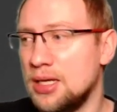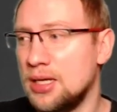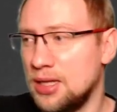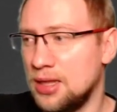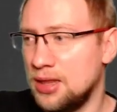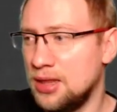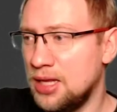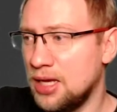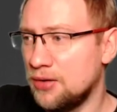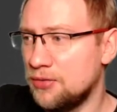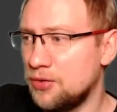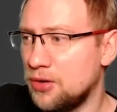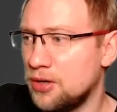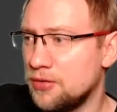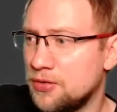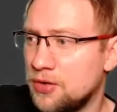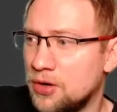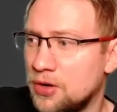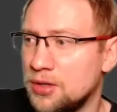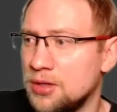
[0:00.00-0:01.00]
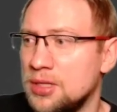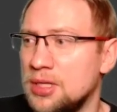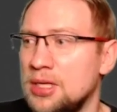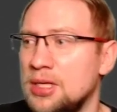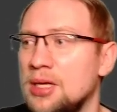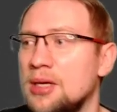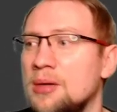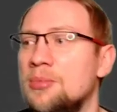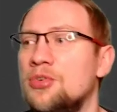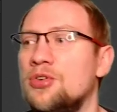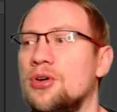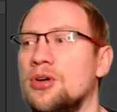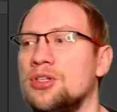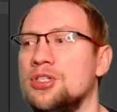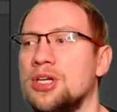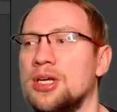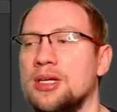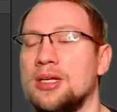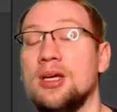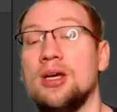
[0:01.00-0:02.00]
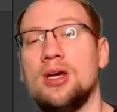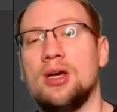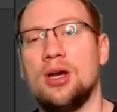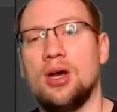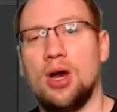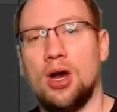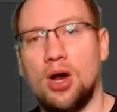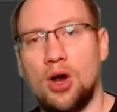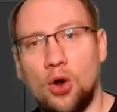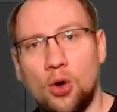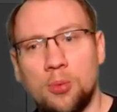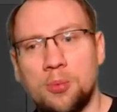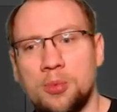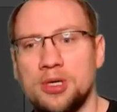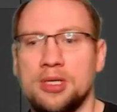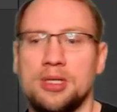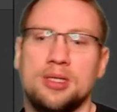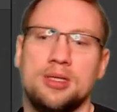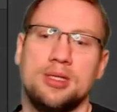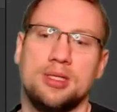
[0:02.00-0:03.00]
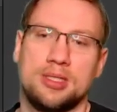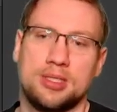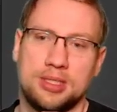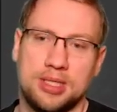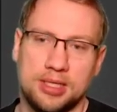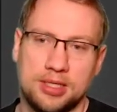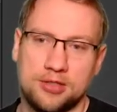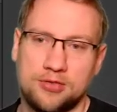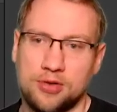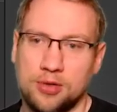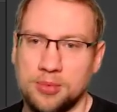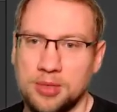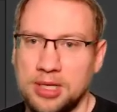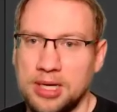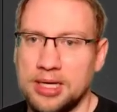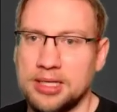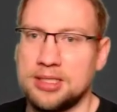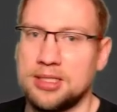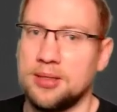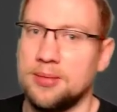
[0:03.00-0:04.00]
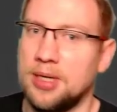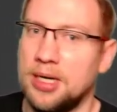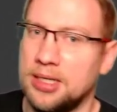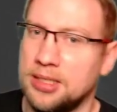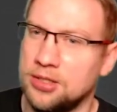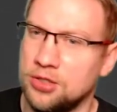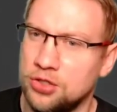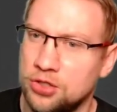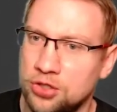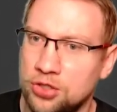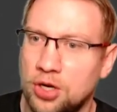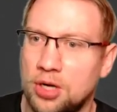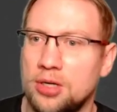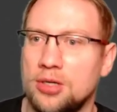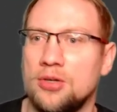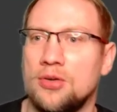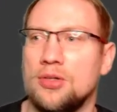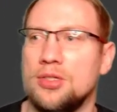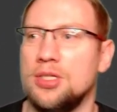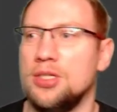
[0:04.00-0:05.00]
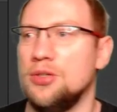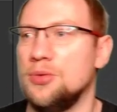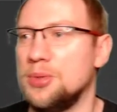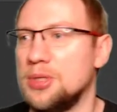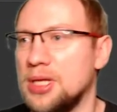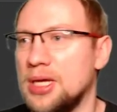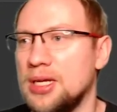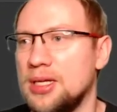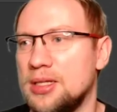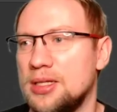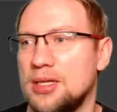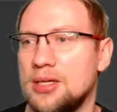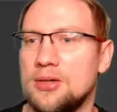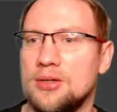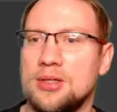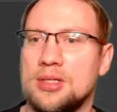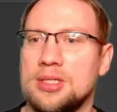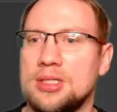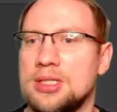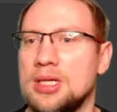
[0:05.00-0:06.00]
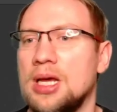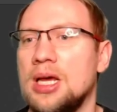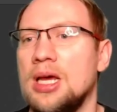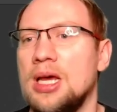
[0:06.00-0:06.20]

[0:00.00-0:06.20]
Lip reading: Therefore, I've got the project open, the status from the last time. I did not continue with anything on this.